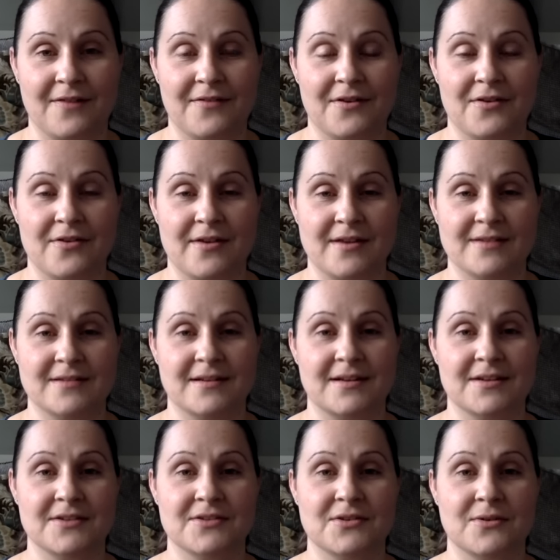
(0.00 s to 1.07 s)
if there are things that I
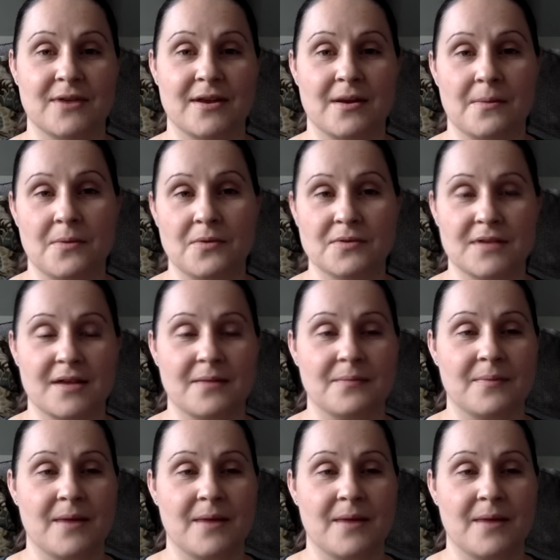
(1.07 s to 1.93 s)
just don't end up using.